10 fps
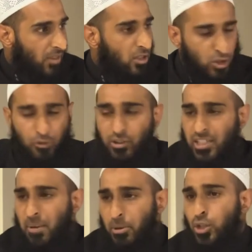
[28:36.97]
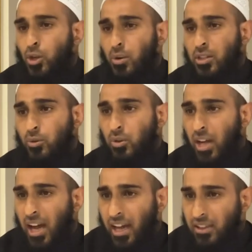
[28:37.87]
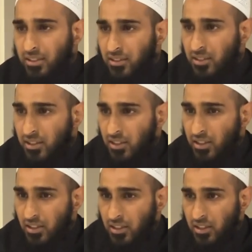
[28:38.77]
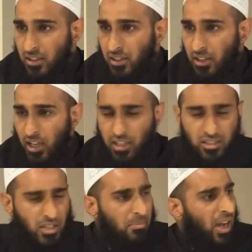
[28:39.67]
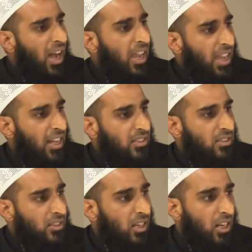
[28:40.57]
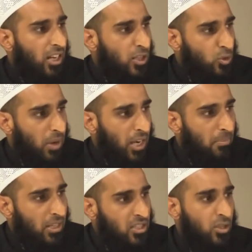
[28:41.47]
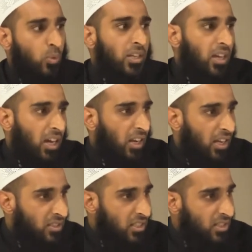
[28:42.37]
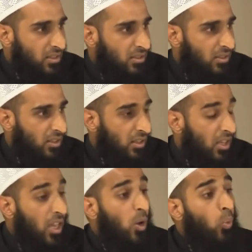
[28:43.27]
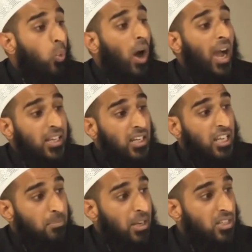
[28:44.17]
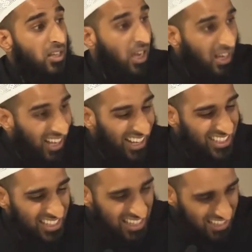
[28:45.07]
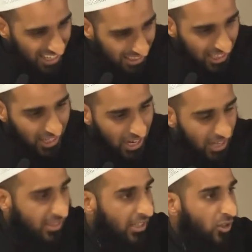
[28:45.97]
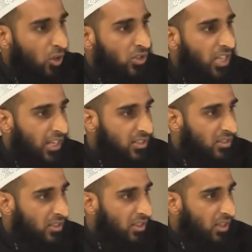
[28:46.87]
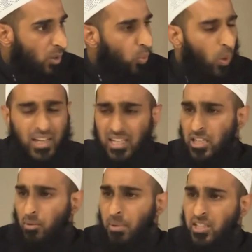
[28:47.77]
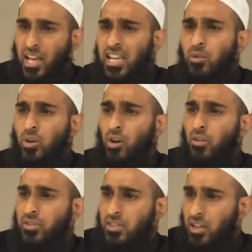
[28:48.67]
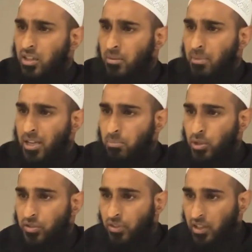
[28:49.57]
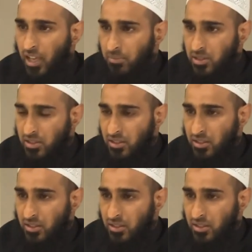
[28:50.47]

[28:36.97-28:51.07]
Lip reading: So for example, you know in the Qur'an, in some ayat, Allah subhanahu mentions the word Al-Aziz. Why did He mention Al-Aziz in that ayah, in that context? Why did He not mention any one of His other many beautiful names?